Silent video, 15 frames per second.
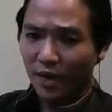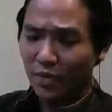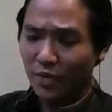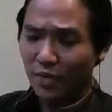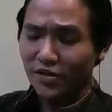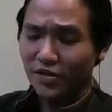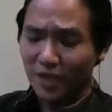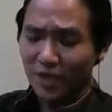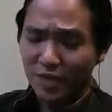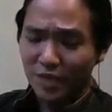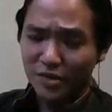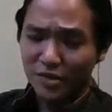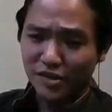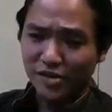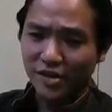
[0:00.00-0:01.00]
because your
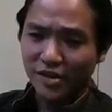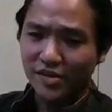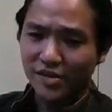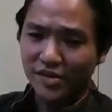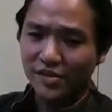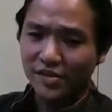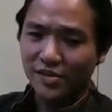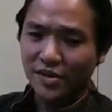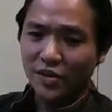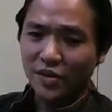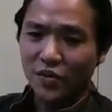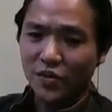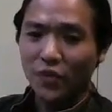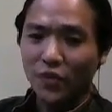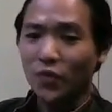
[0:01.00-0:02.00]
image changed,
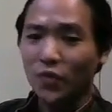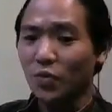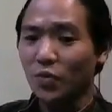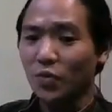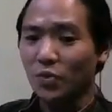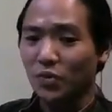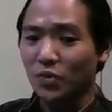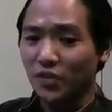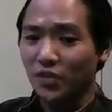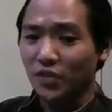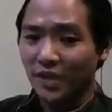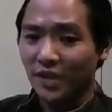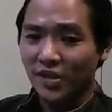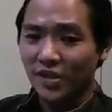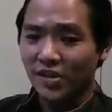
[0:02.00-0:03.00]
your font would most
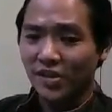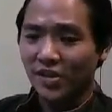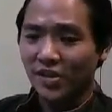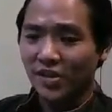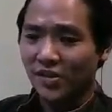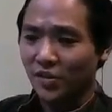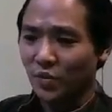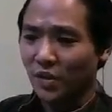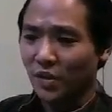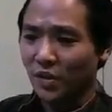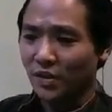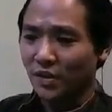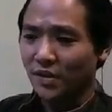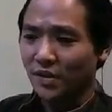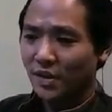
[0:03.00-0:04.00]
likely change as
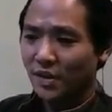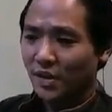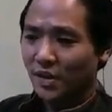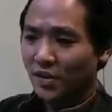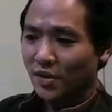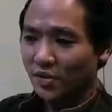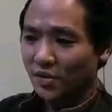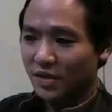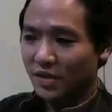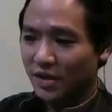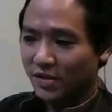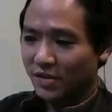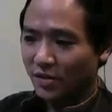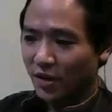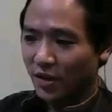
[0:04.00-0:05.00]
well. So
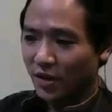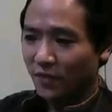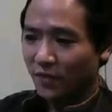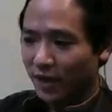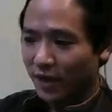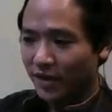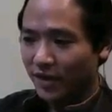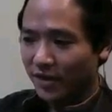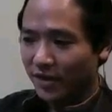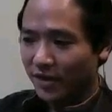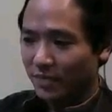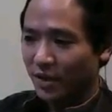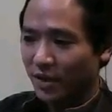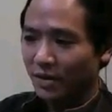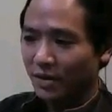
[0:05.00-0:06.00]
these three are very
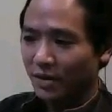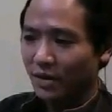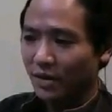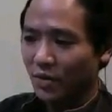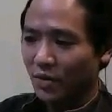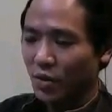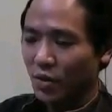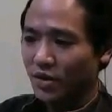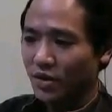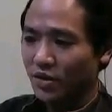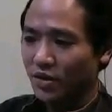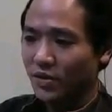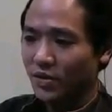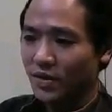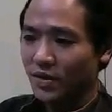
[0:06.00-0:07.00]
symbiotic to one
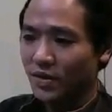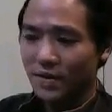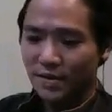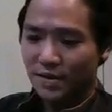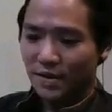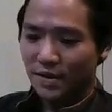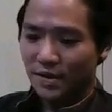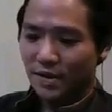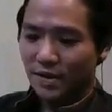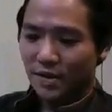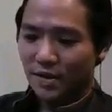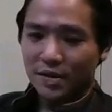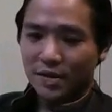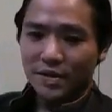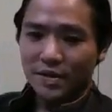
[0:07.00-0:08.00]
another.
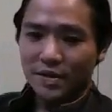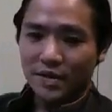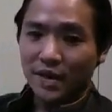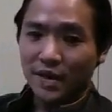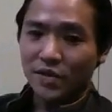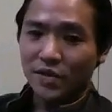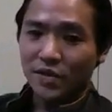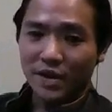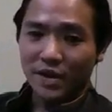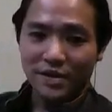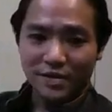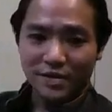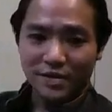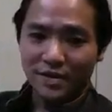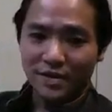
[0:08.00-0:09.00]
That is why I
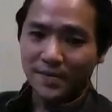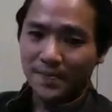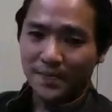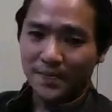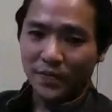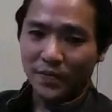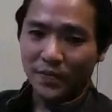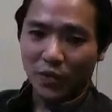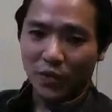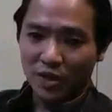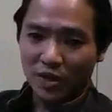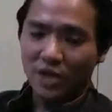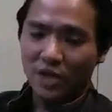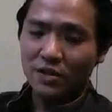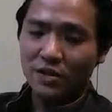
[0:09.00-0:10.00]
said you
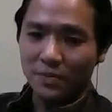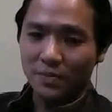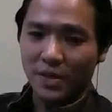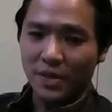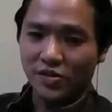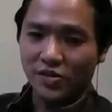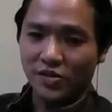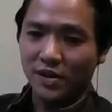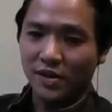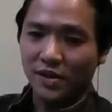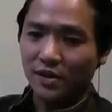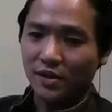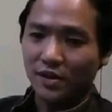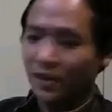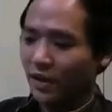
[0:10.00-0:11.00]
need to make sure
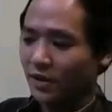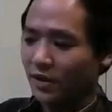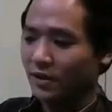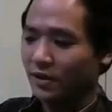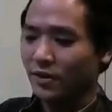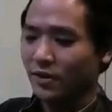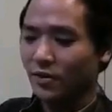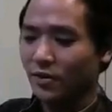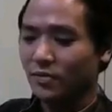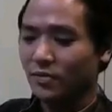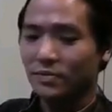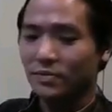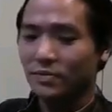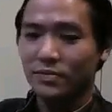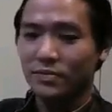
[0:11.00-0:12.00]
that the title you're
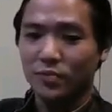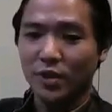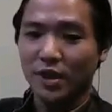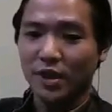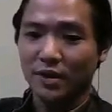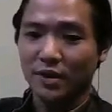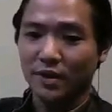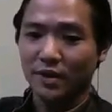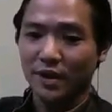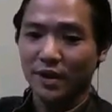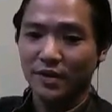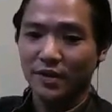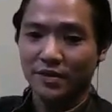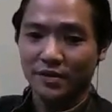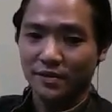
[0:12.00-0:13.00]
working on
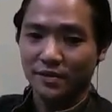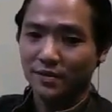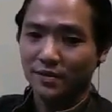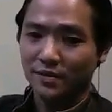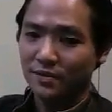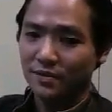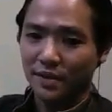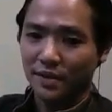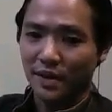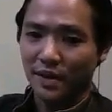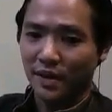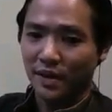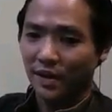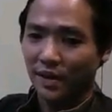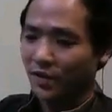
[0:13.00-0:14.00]
has
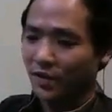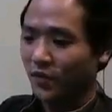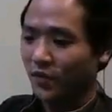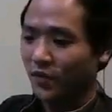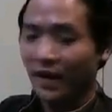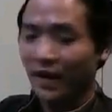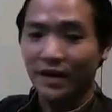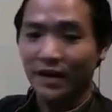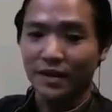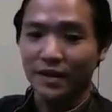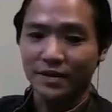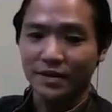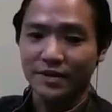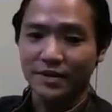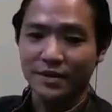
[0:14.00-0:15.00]
been
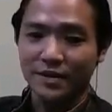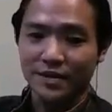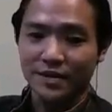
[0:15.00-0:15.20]
finalized.